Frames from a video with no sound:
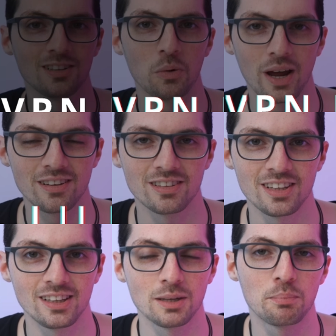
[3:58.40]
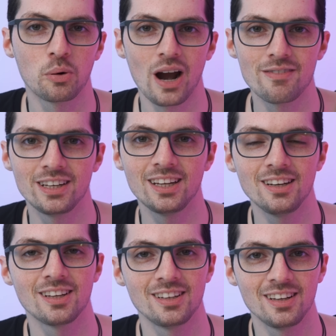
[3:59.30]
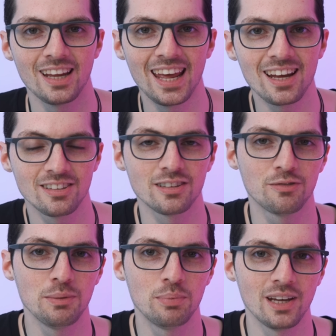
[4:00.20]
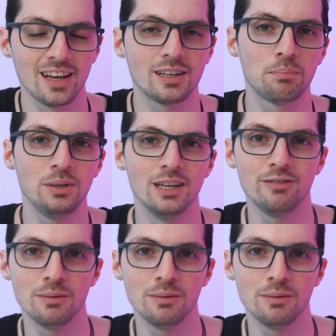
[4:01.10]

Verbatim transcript: So as I said, the private internet access VPN, the PIA